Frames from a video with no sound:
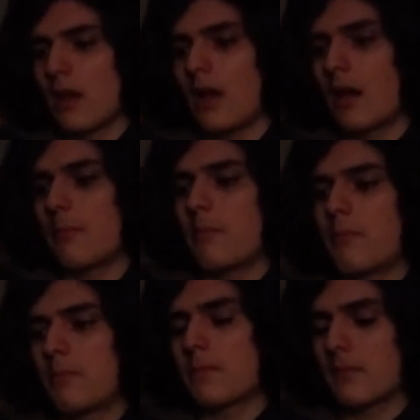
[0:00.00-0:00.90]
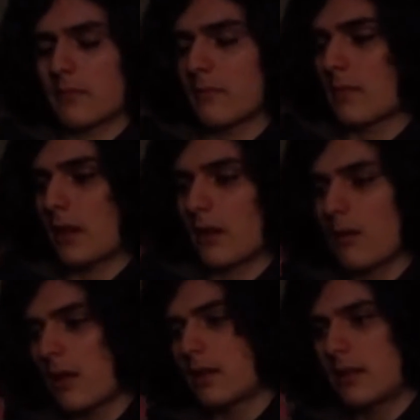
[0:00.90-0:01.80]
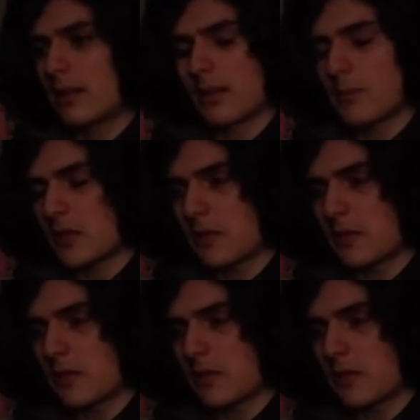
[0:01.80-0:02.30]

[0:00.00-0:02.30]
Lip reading: because I'm just